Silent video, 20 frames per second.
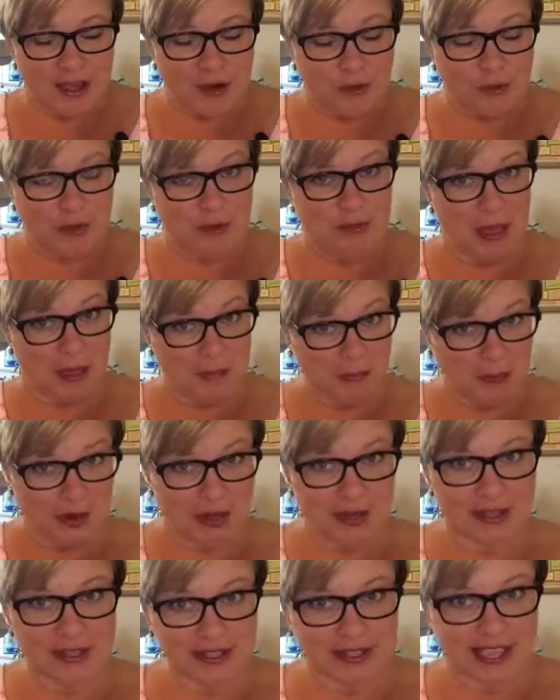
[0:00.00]

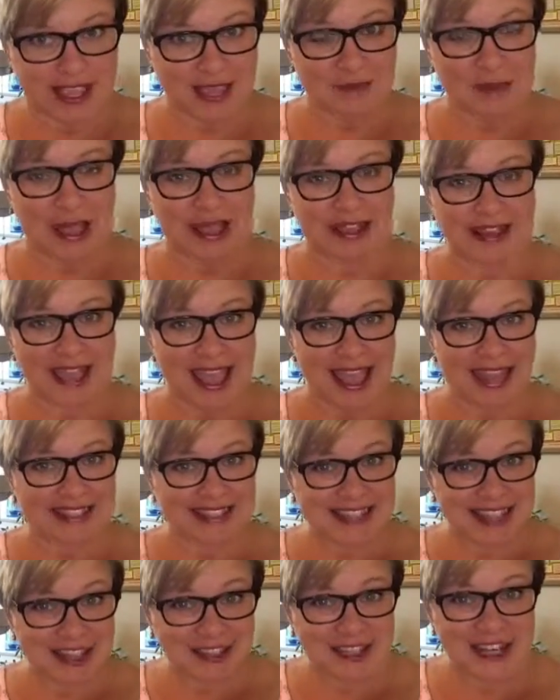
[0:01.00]
remember to keep my head
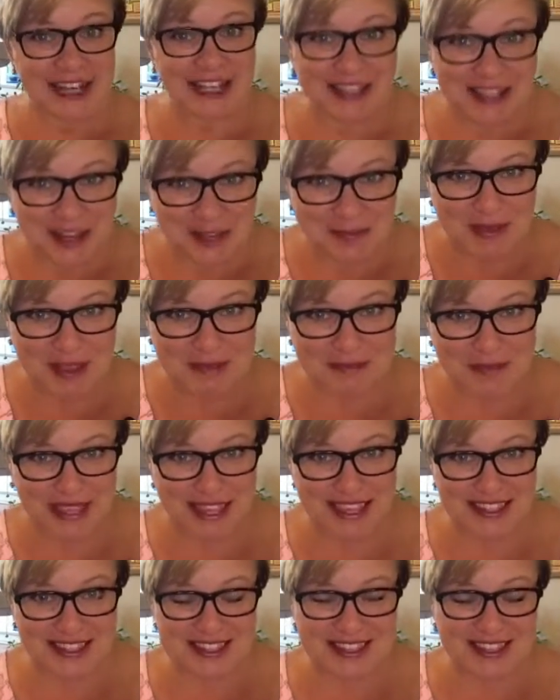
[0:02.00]
tilted a little bit
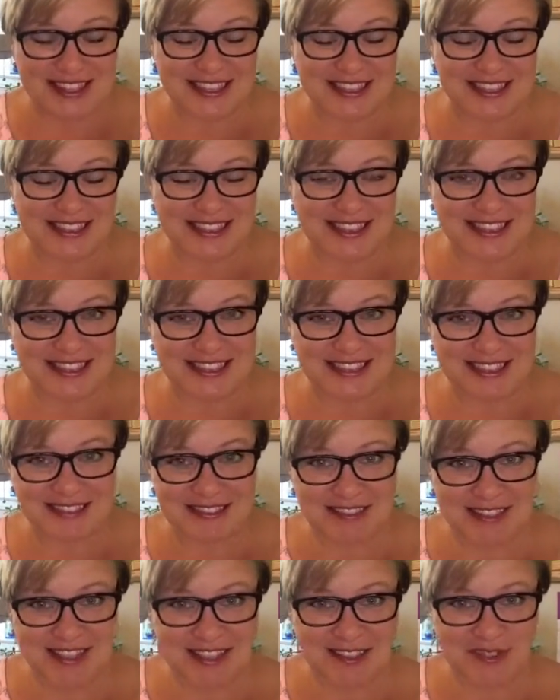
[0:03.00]
because of
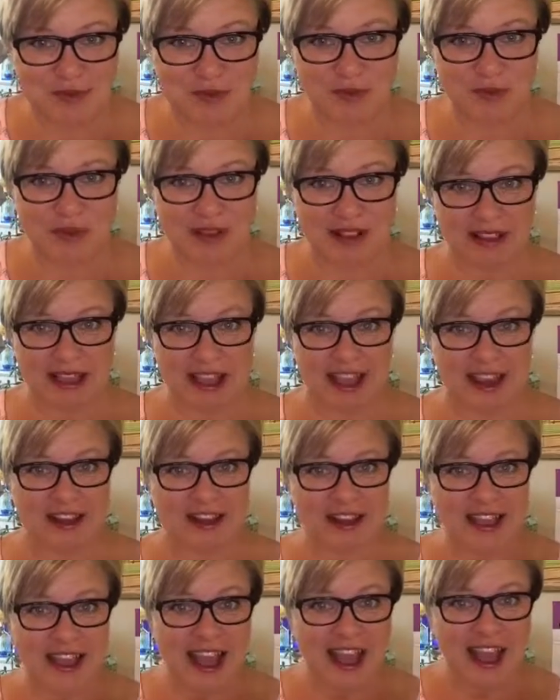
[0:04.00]
this
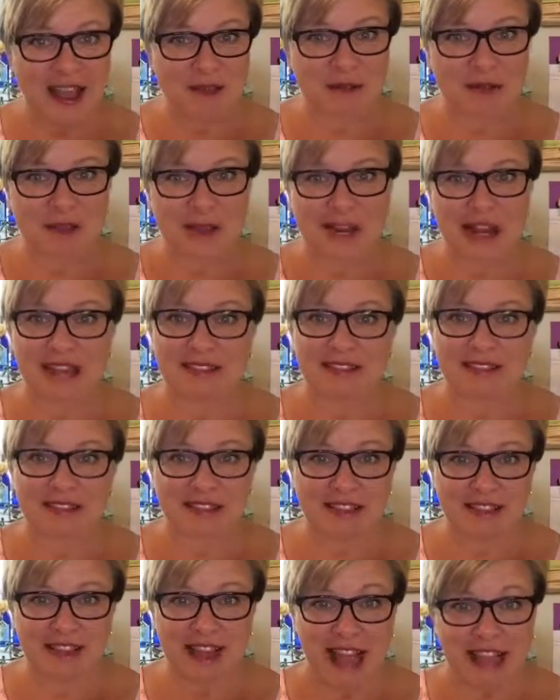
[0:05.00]
glare. I mean,
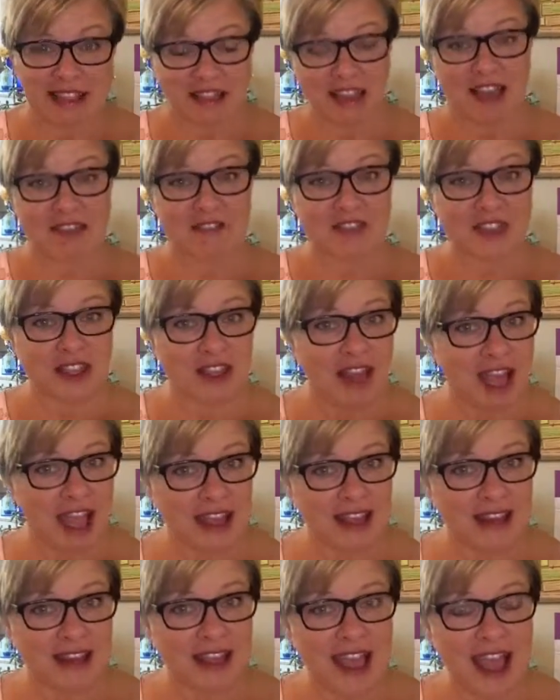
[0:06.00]
I love the
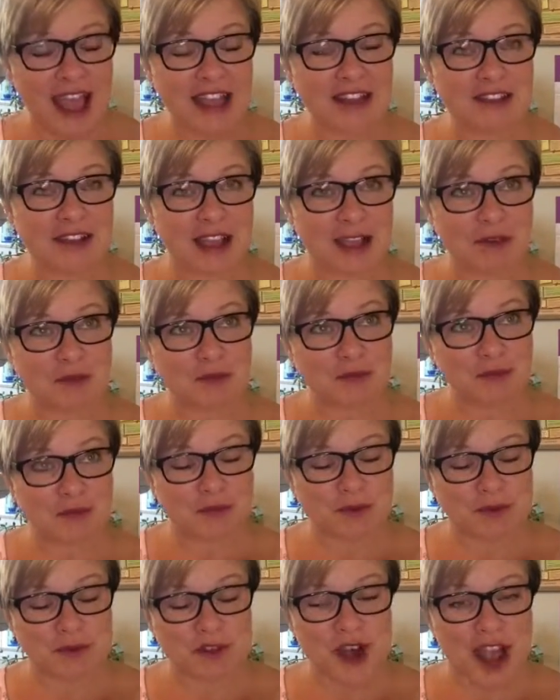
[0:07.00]
light. I
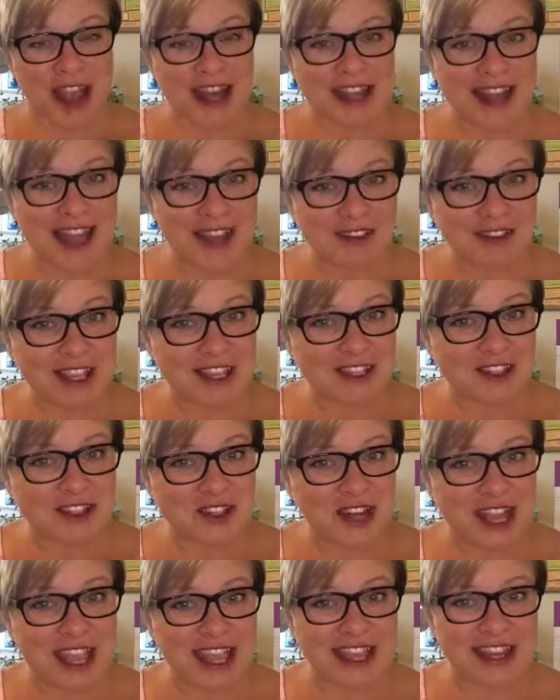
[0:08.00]
tried it out
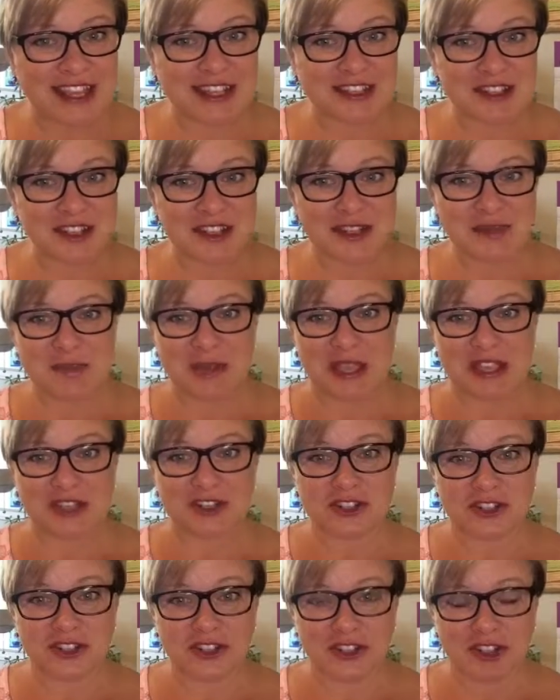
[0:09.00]
yesterday and I took some
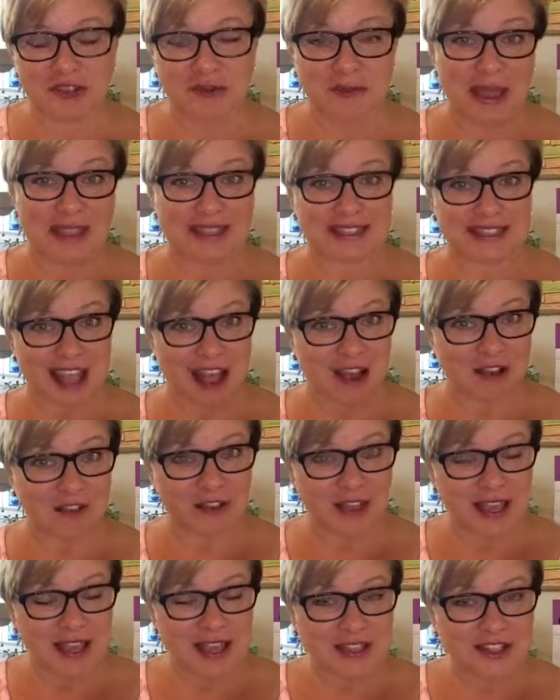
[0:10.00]
pictures of
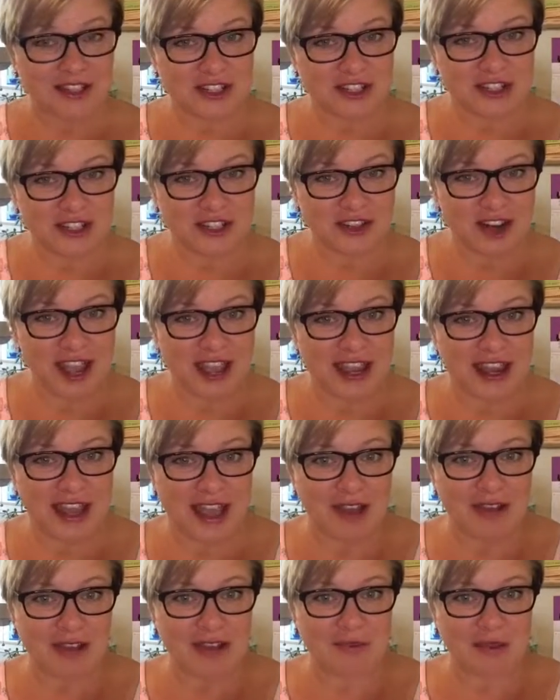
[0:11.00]
myself just to try it
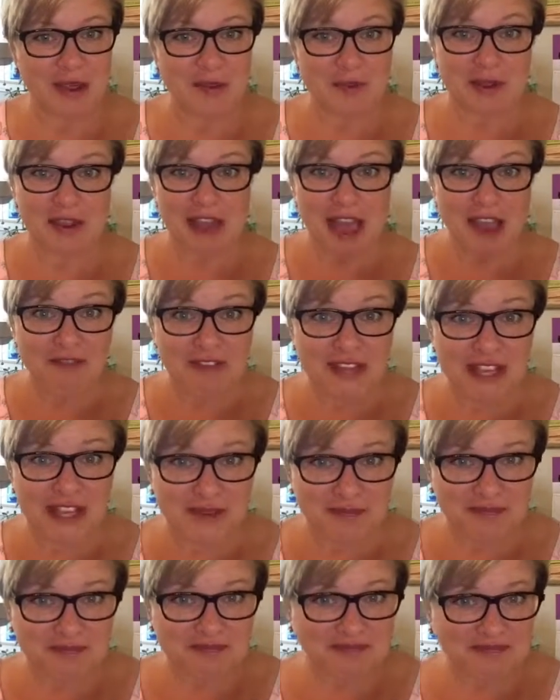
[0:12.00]
out, and people loved
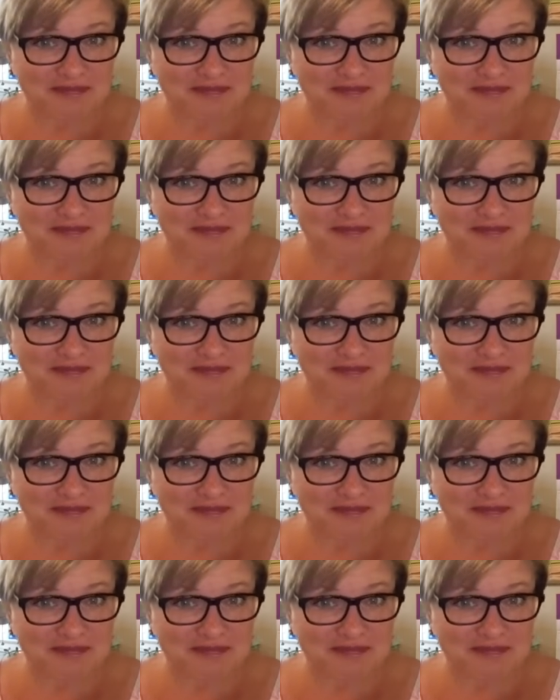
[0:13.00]
it